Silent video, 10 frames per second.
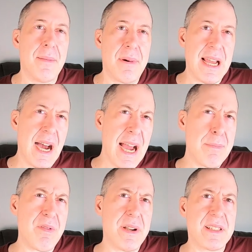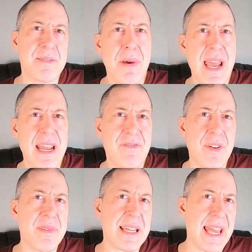My hybrid is made
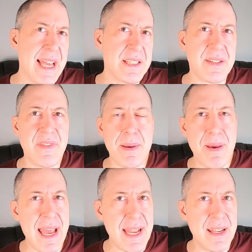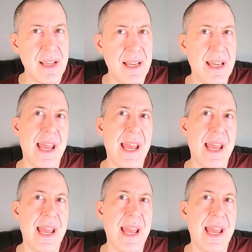from the case of a Panda